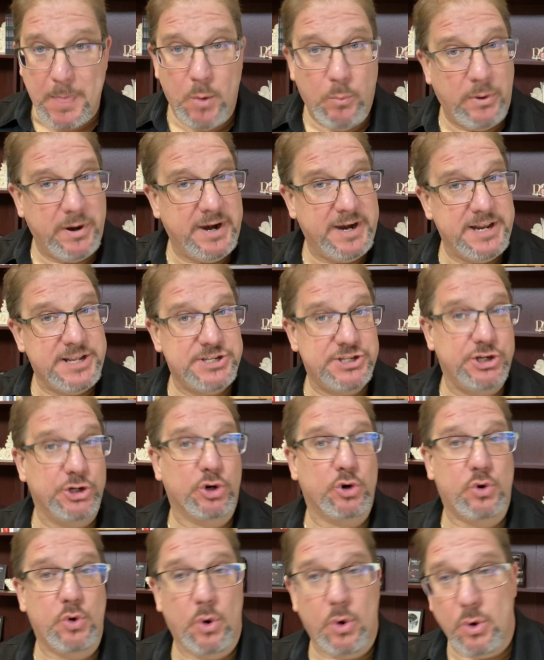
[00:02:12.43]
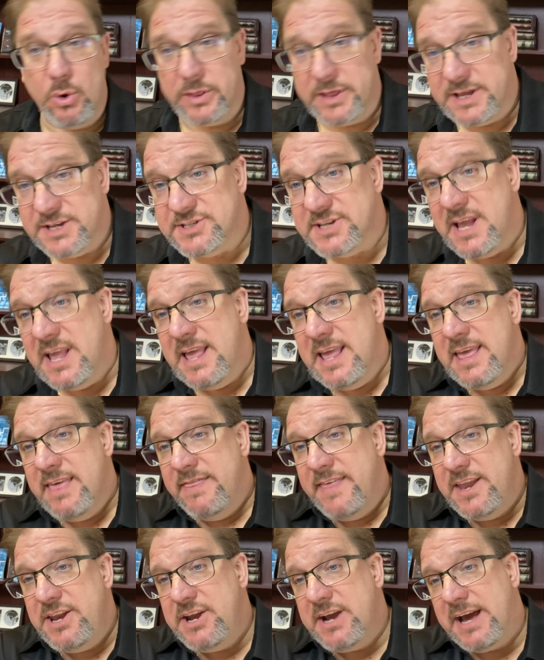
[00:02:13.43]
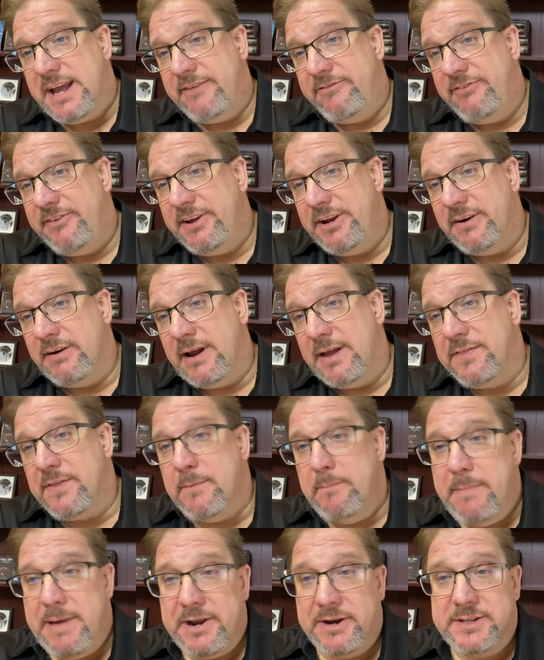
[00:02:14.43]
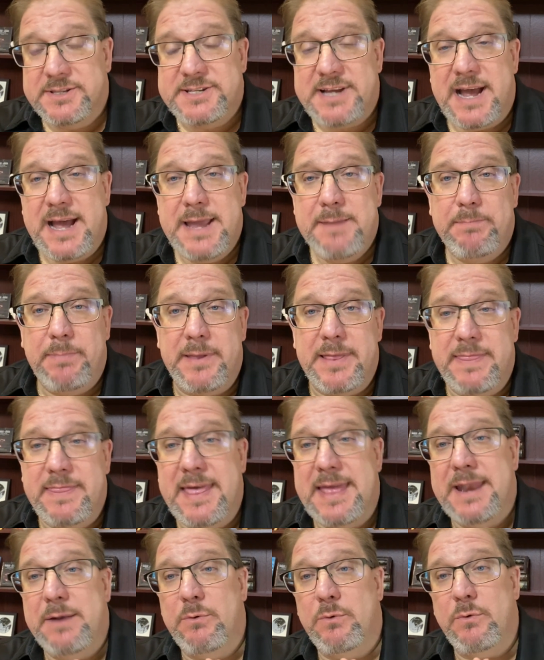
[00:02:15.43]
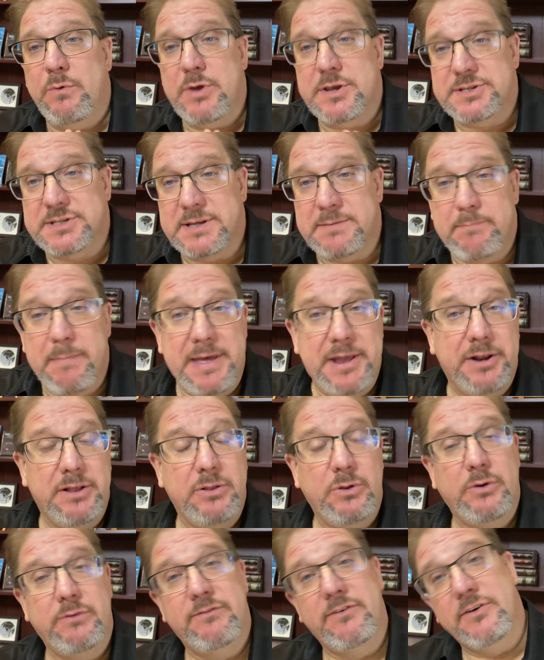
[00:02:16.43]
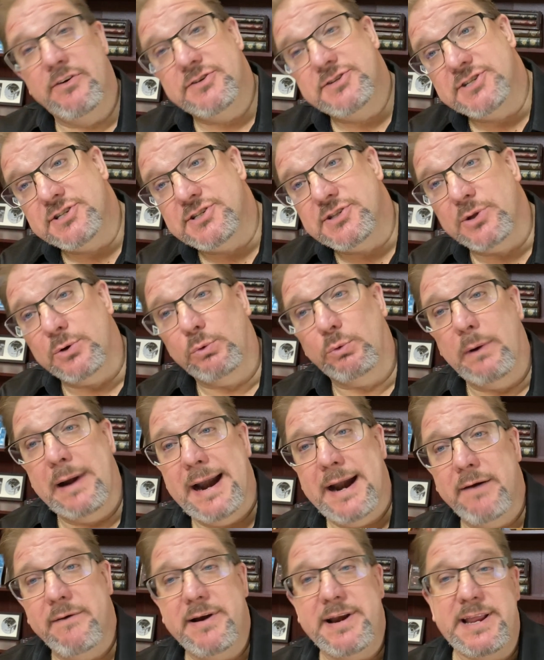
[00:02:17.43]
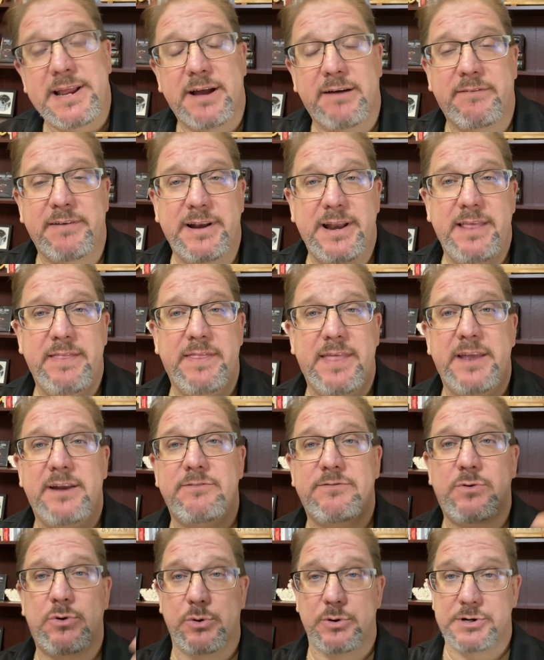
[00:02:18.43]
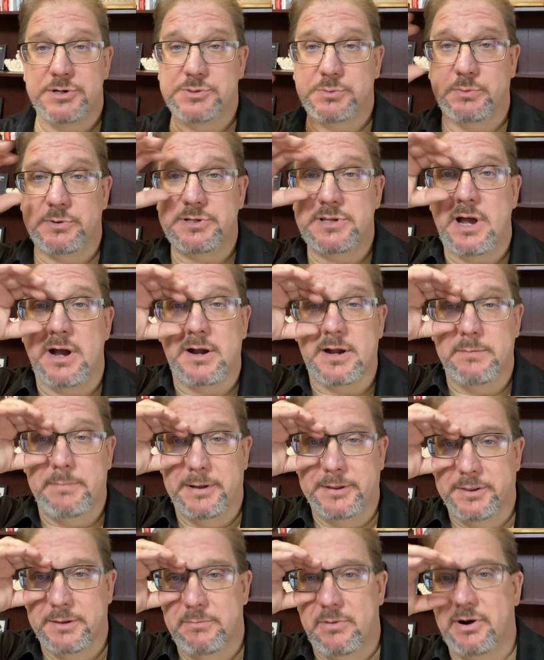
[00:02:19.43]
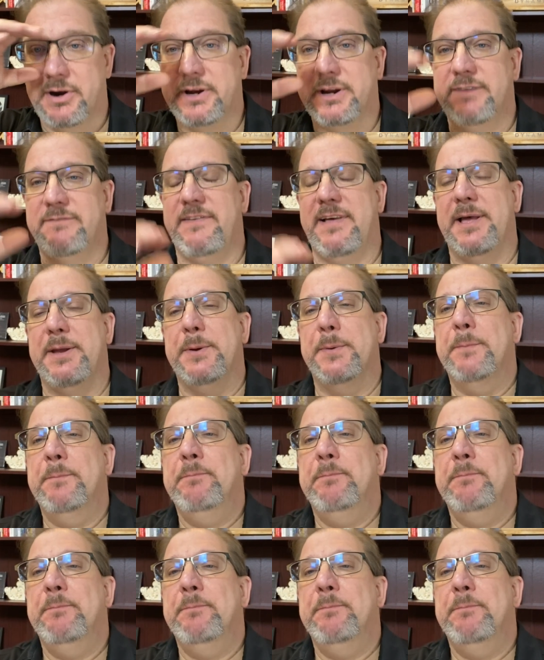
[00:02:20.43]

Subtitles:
what it is your goal is. Then you got to figure out the metal type, and then is it metal or versus the rarity of it, and then of course we talk about the market value.